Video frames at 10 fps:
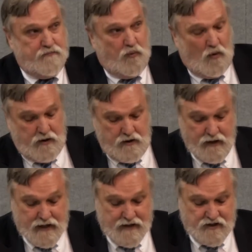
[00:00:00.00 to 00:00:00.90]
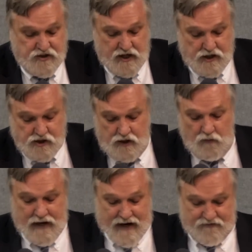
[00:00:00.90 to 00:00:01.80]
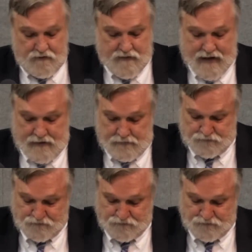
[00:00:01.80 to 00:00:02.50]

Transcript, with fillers: important distinction that we have to make.